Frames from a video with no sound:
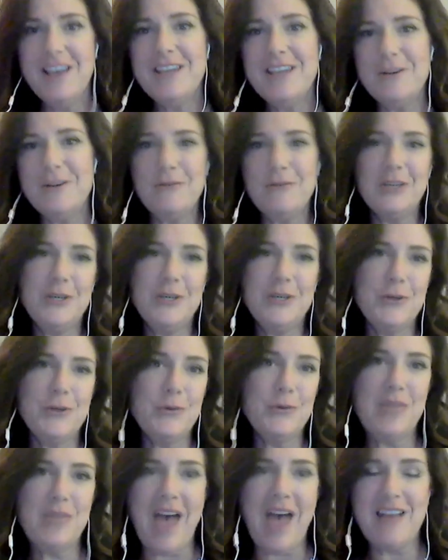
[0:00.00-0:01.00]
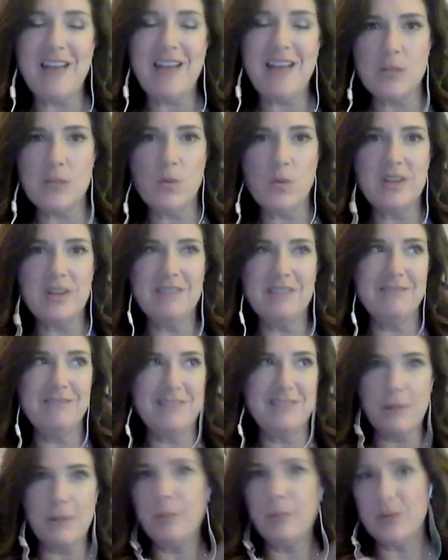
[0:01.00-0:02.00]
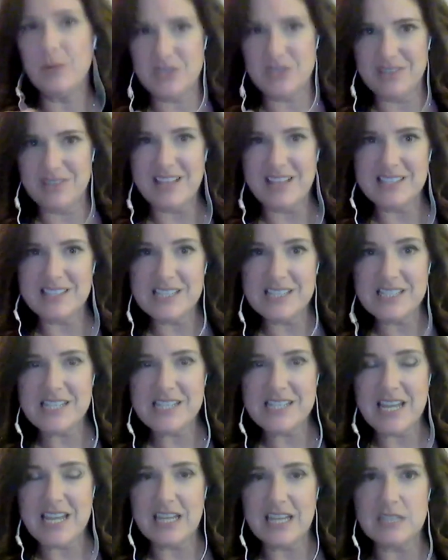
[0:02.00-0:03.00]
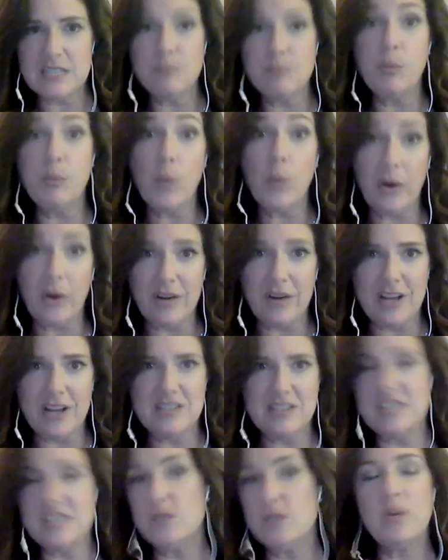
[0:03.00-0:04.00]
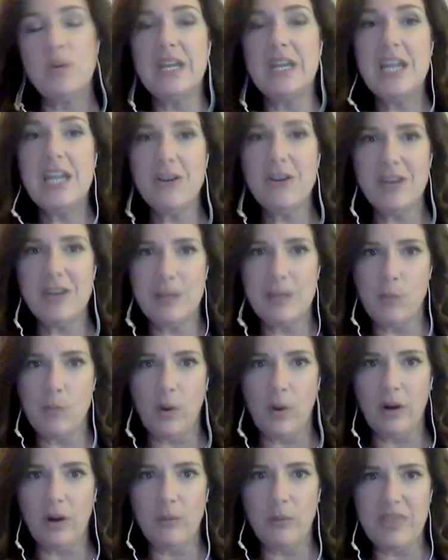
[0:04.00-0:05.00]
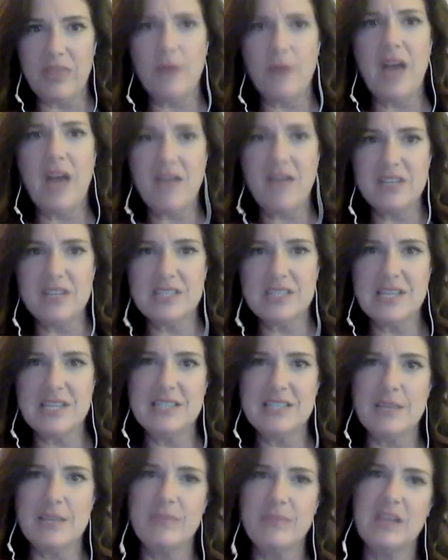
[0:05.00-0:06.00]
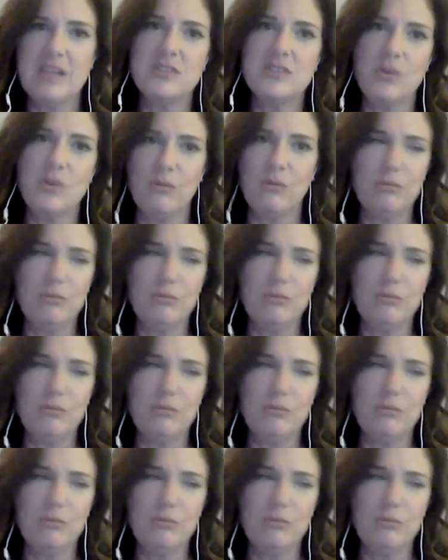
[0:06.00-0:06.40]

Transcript: the cue that the person that's listening is bored and doesn't want to hear anymore without having to say something. So,